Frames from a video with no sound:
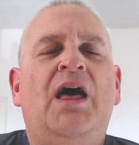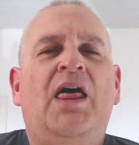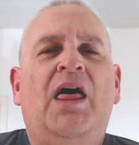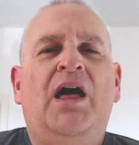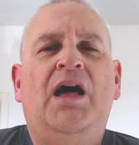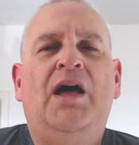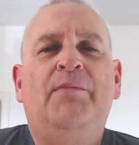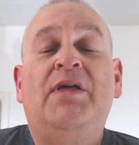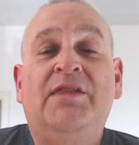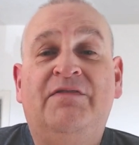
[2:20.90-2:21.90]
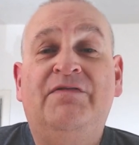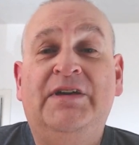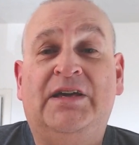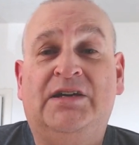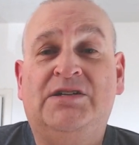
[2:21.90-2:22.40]
The
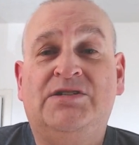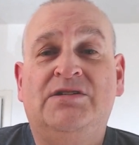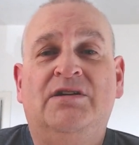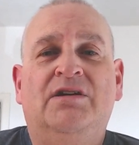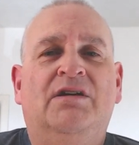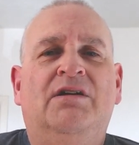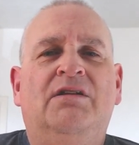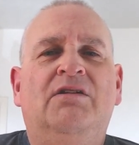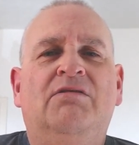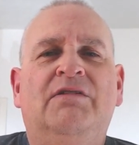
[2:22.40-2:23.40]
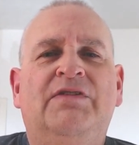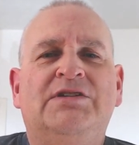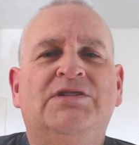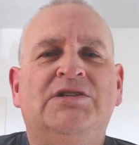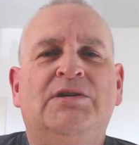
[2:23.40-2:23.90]
fix, although the fix
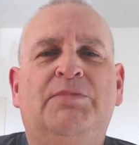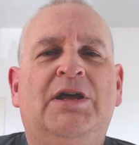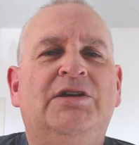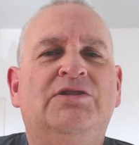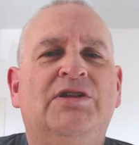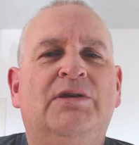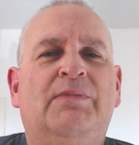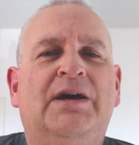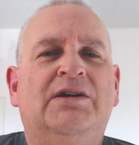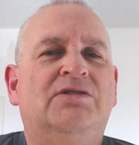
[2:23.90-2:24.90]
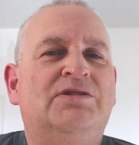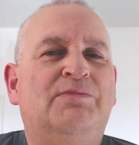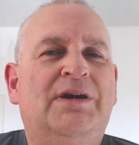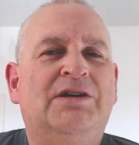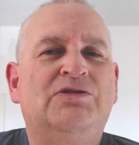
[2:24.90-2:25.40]
doesn't apply to the Mac, because the
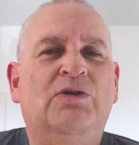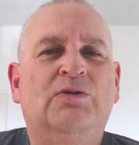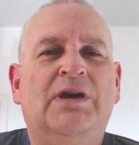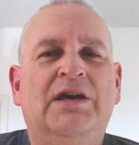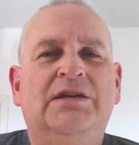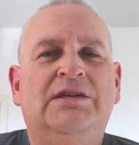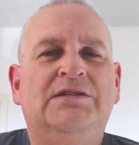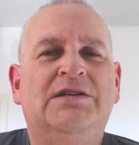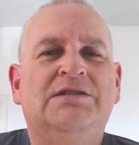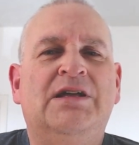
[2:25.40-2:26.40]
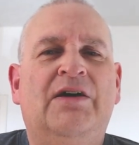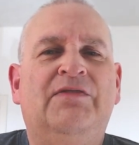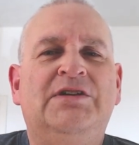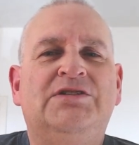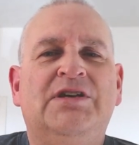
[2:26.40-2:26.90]
Mac's okay and it doesn't have
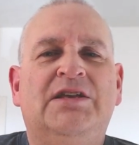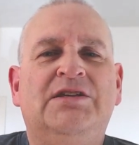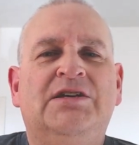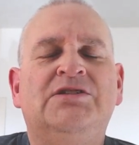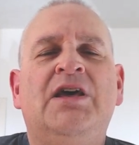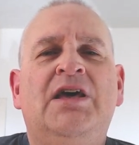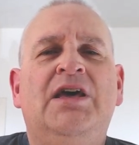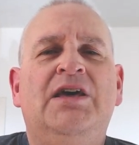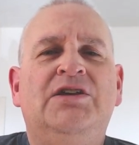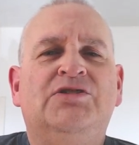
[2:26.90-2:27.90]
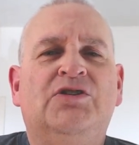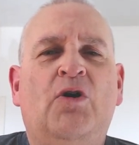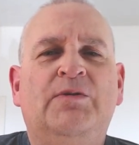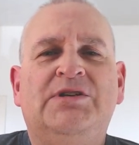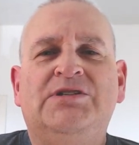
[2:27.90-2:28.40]
these settings, is to
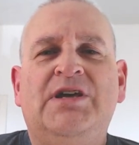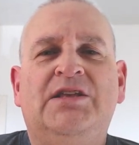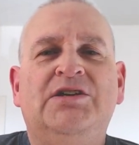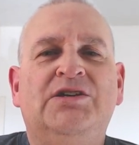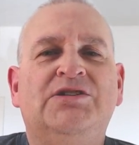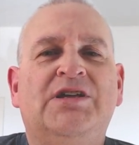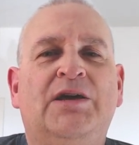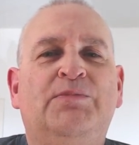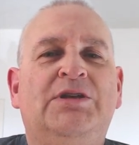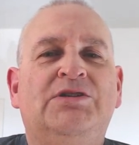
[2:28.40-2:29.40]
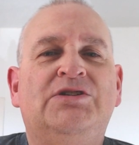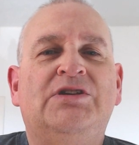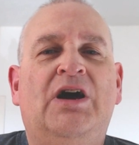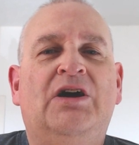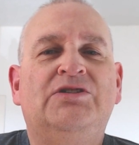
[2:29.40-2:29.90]
go into settings, type in
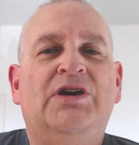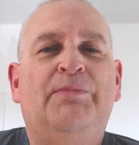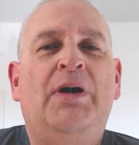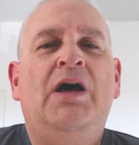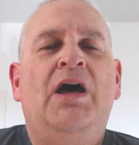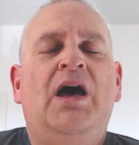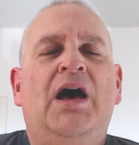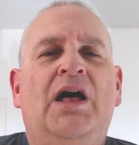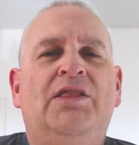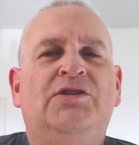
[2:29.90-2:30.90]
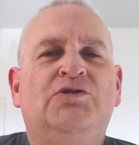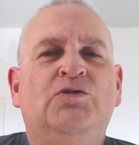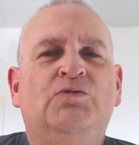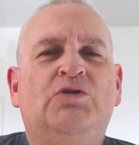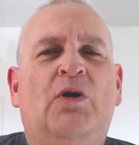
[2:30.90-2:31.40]
startup, and the
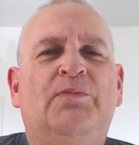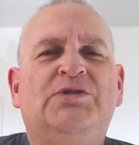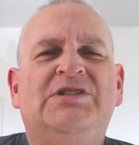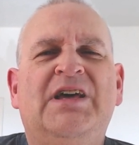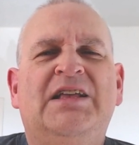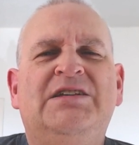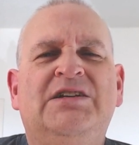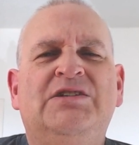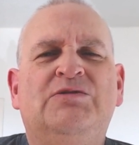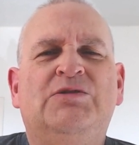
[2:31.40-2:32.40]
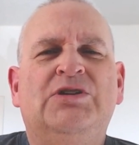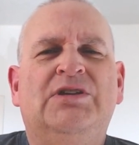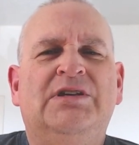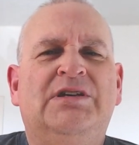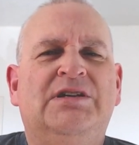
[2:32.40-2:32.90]
two top settings, which I
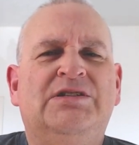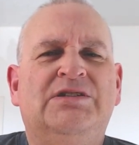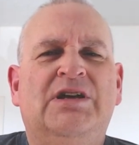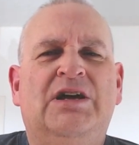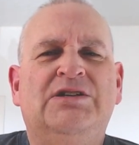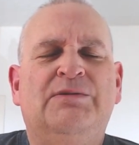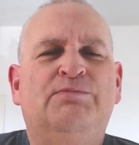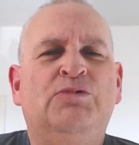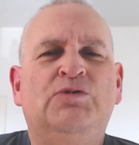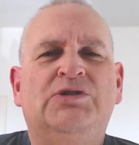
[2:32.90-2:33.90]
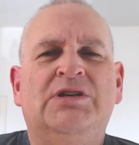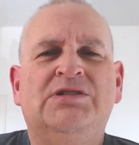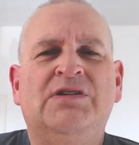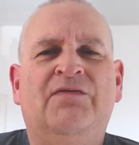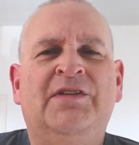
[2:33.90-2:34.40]
think are startup boost and
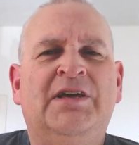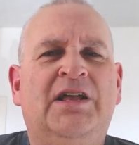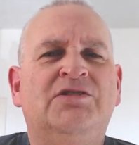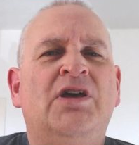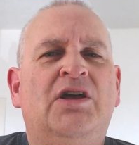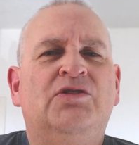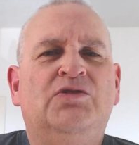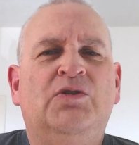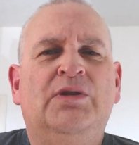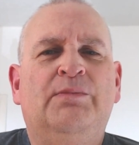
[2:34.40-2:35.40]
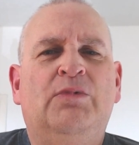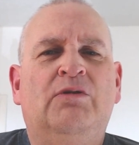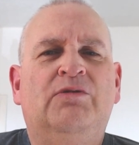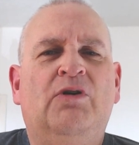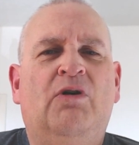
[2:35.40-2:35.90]
something else, turn them
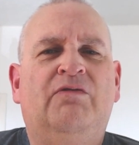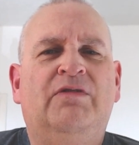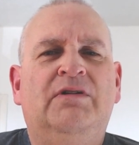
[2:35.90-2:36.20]
both off.